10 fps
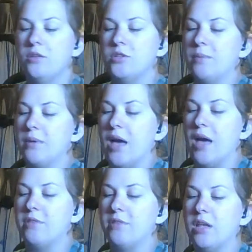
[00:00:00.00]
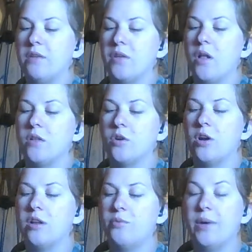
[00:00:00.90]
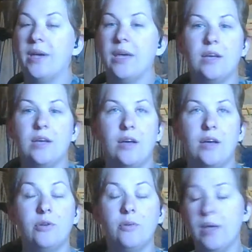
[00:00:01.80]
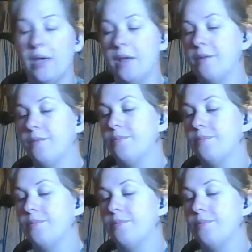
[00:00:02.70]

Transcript: So I'm going to have to think of an alternative way of doing it.